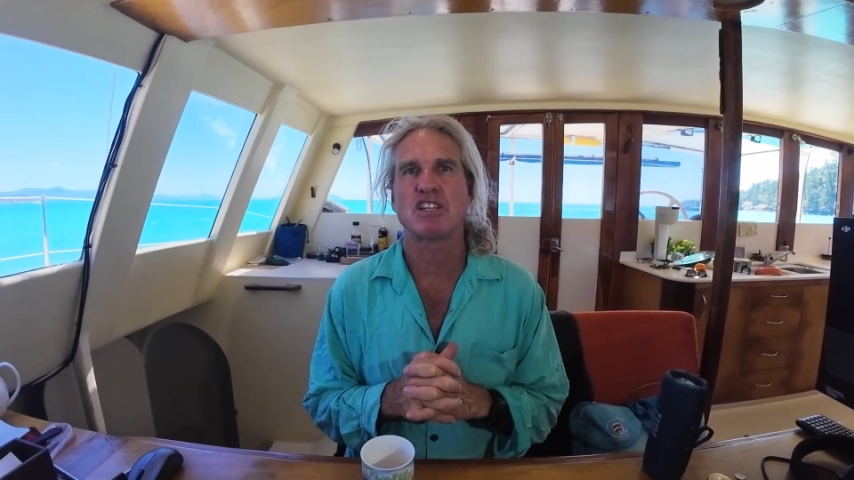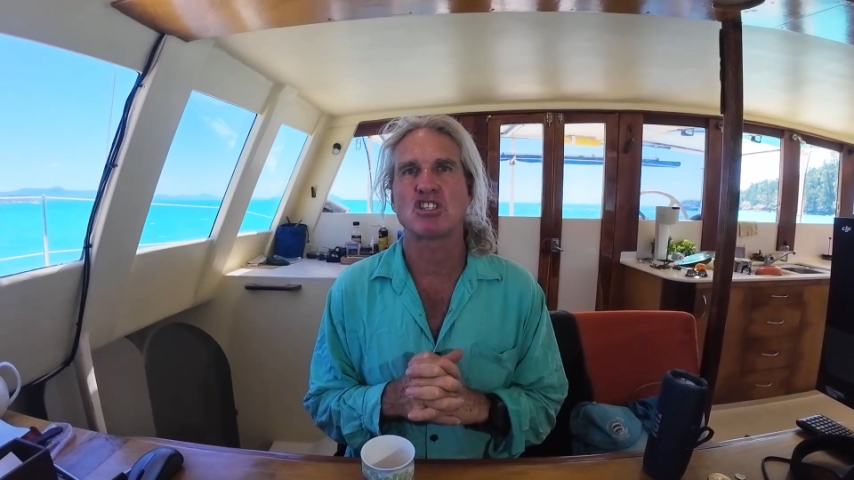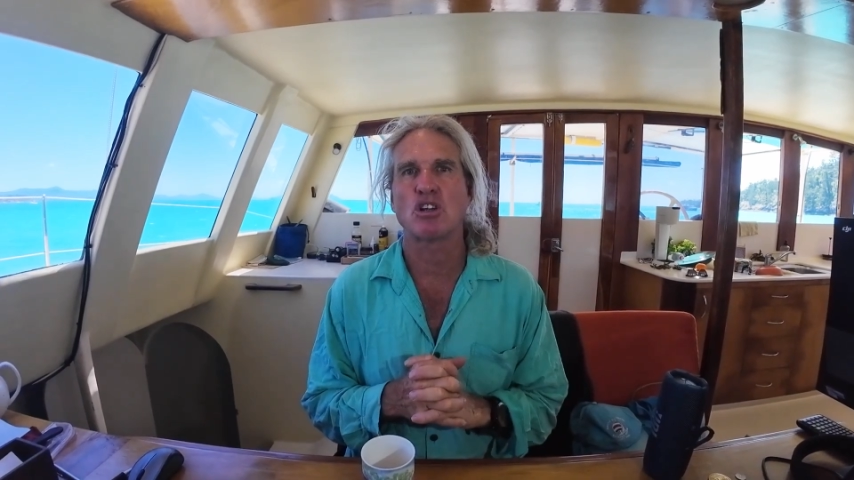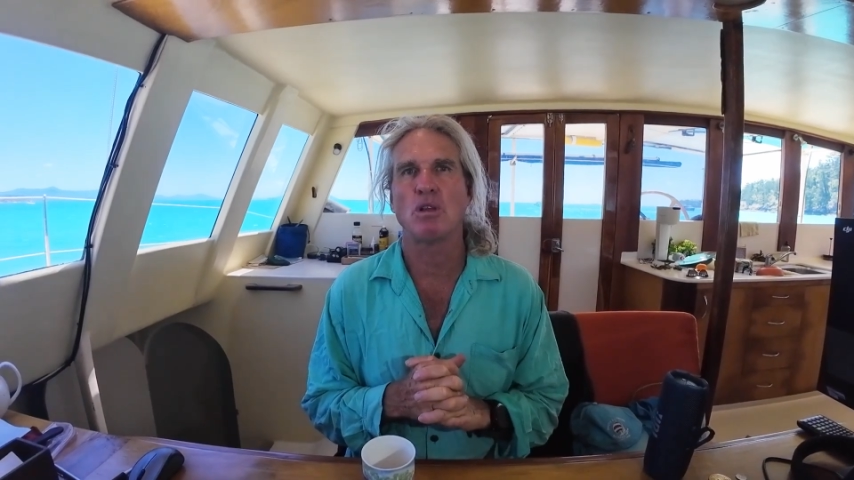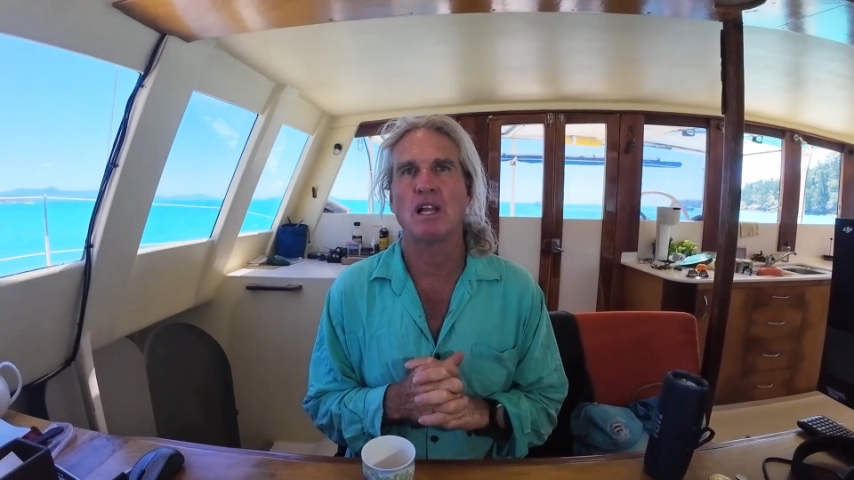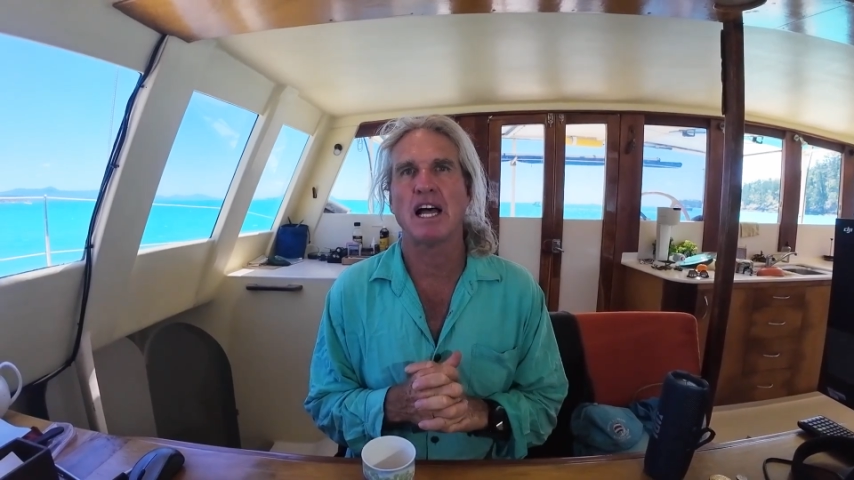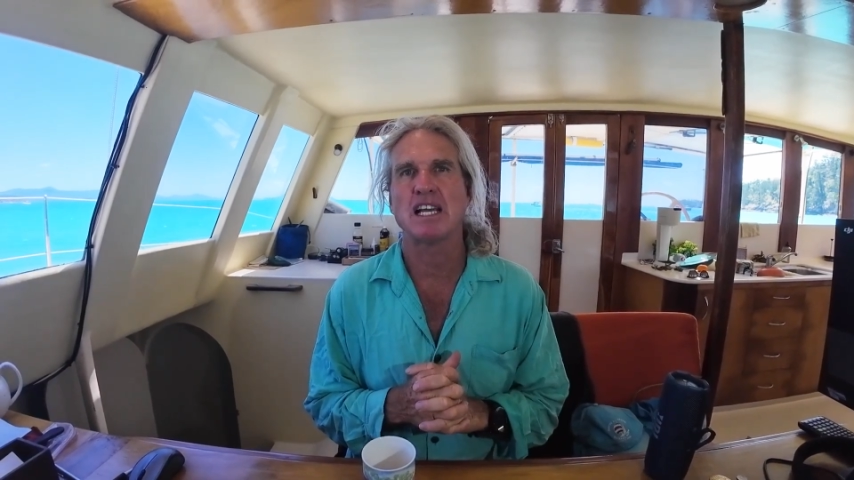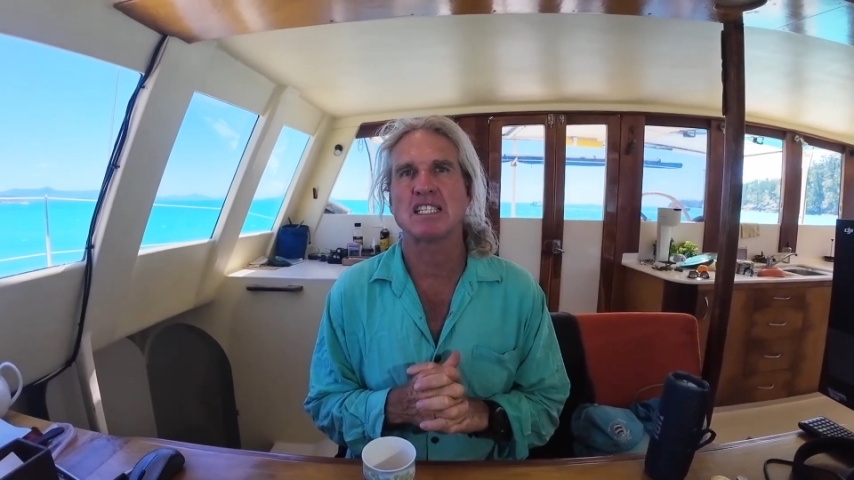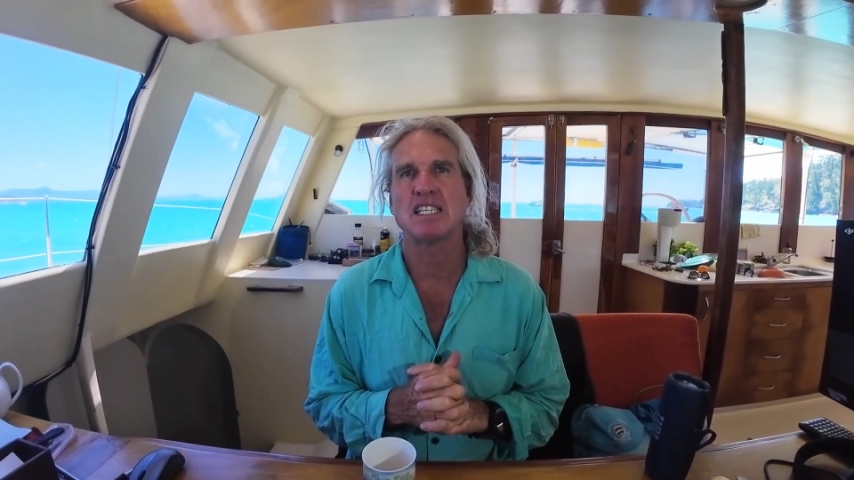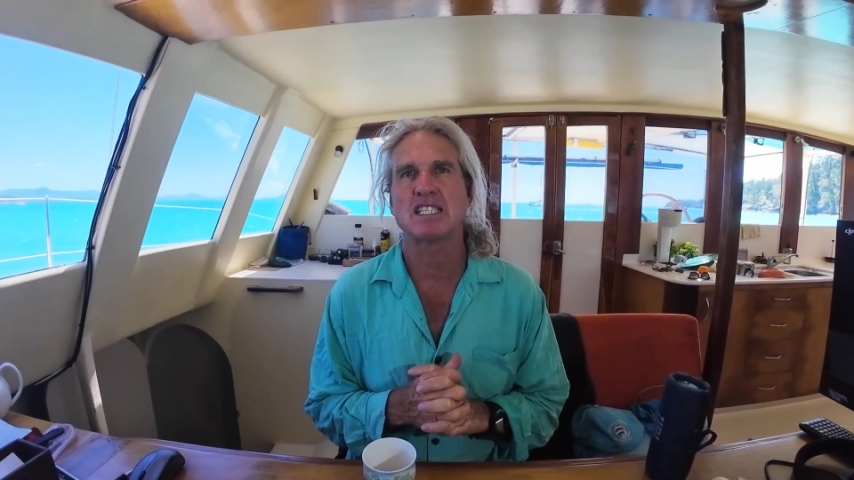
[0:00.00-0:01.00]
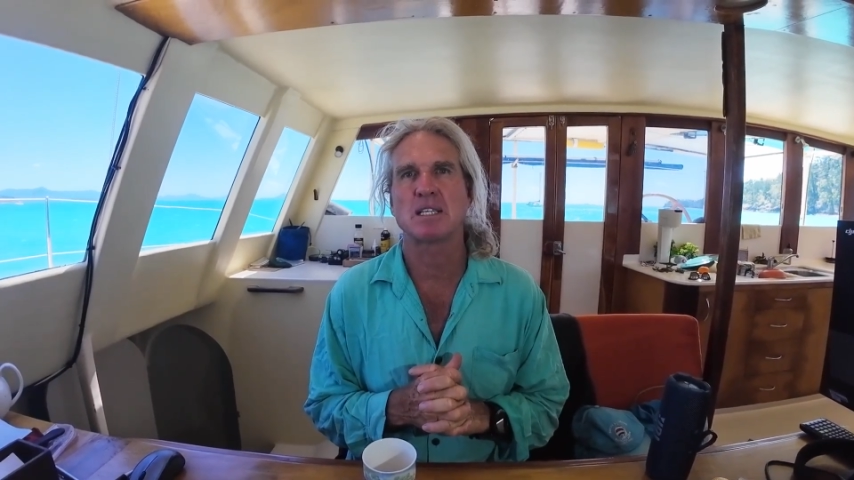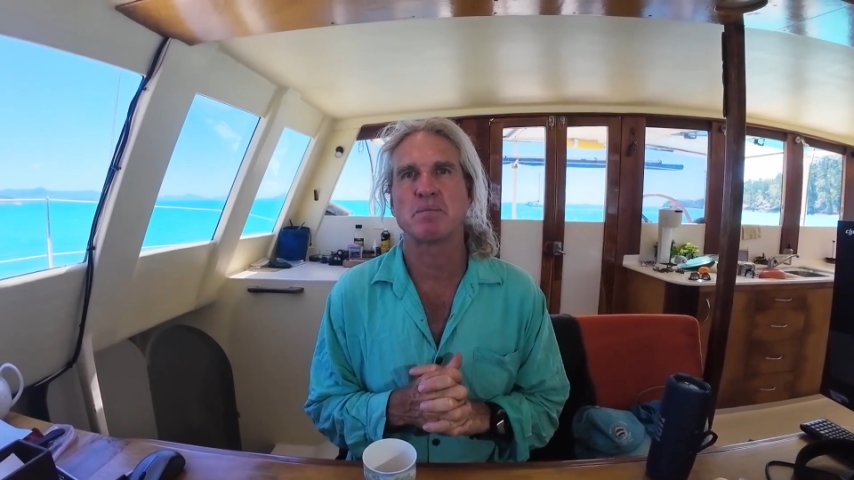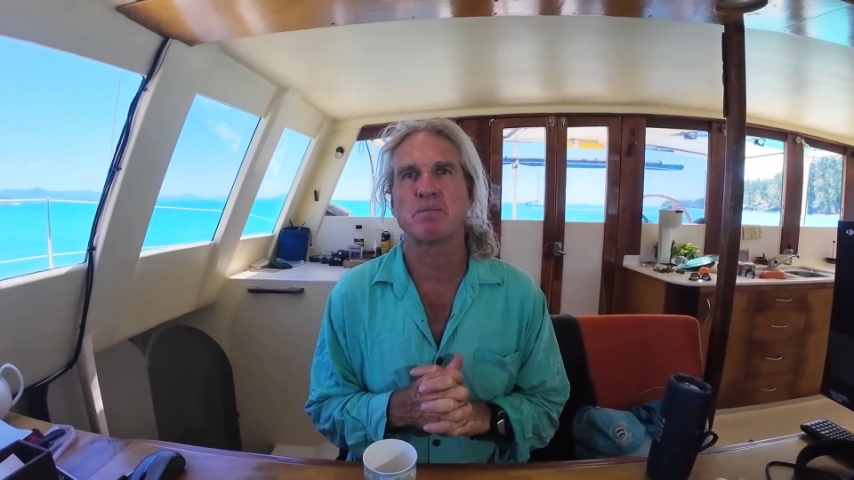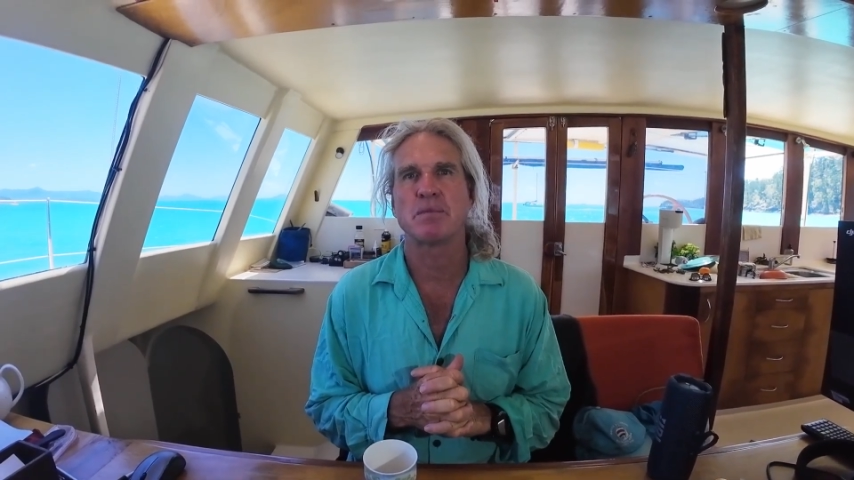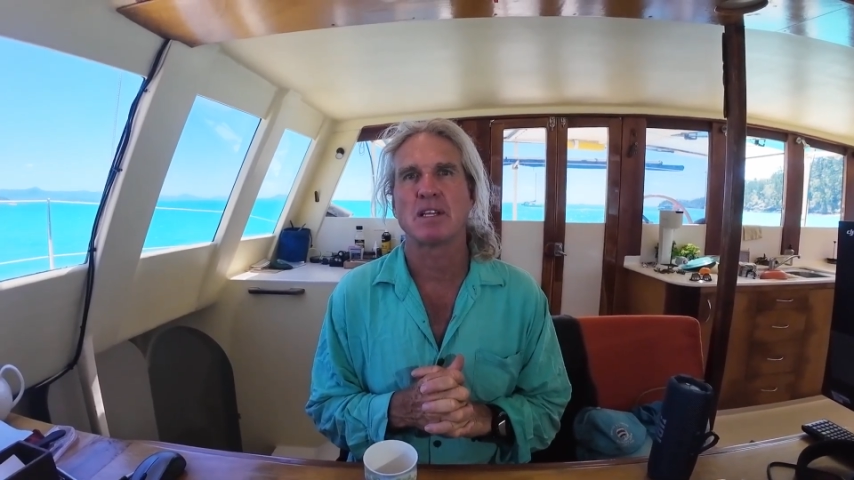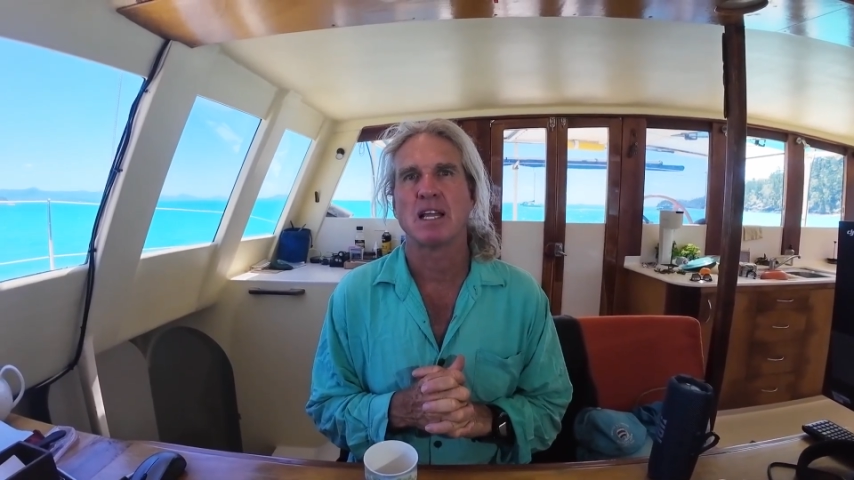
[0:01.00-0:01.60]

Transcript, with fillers: solar system